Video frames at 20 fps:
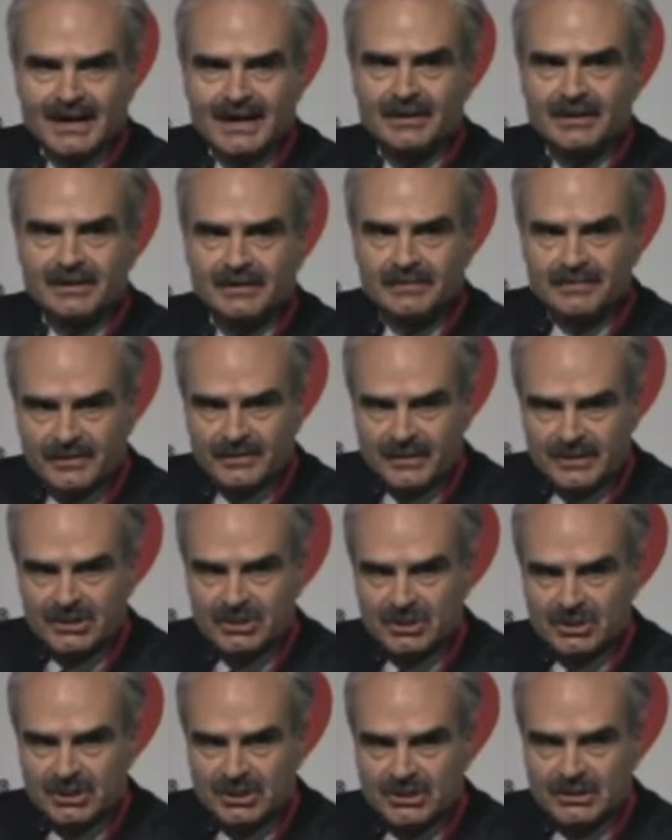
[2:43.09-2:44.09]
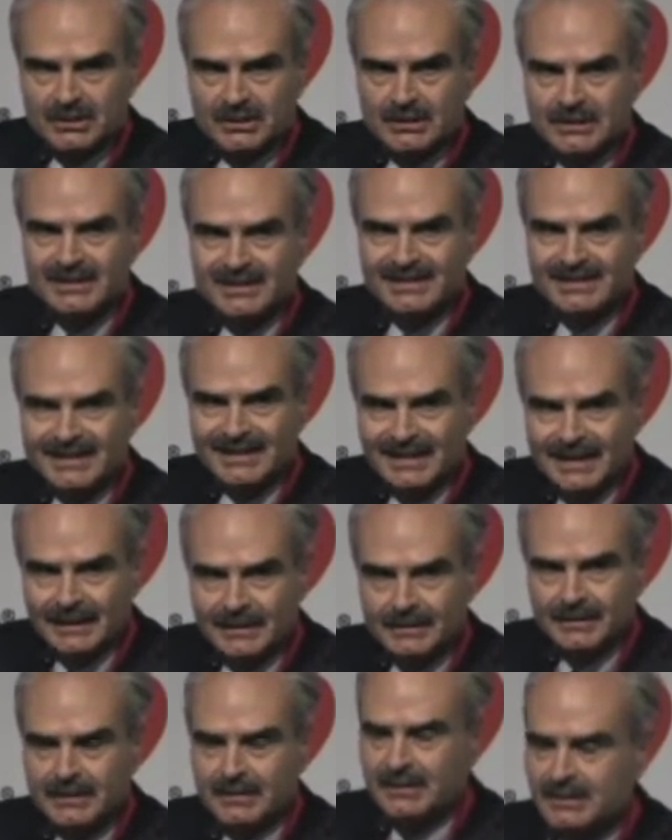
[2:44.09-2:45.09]
undifferentiated
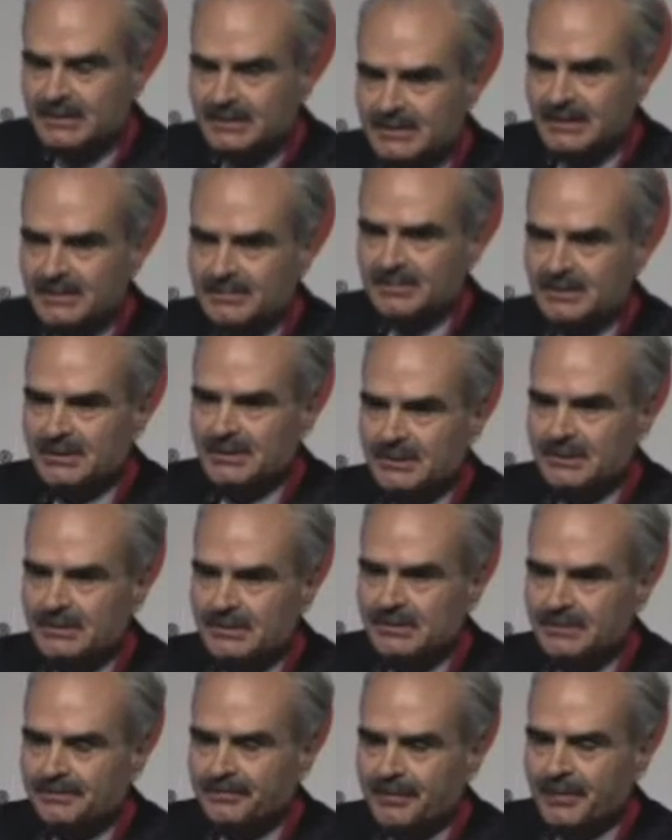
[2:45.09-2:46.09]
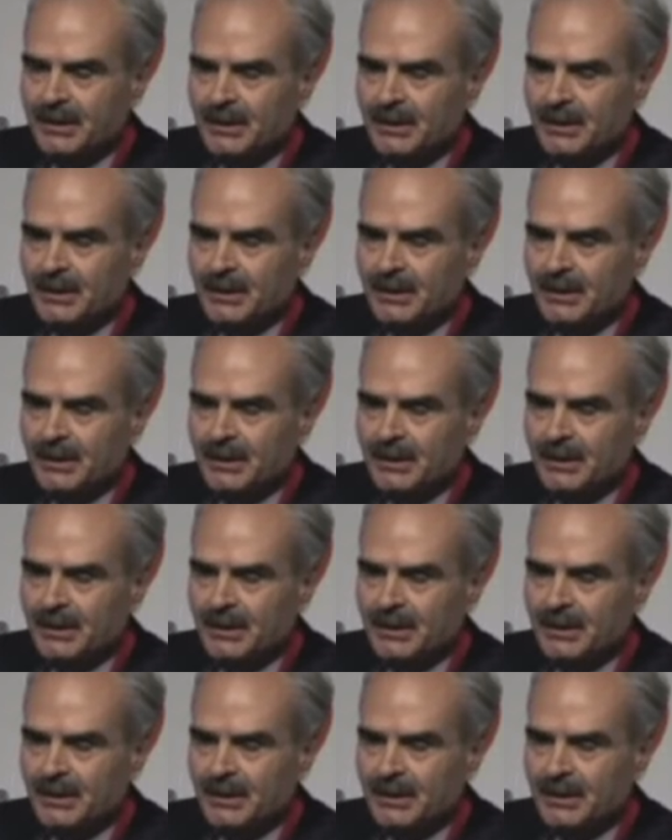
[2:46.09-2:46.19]
cardiac stem cells.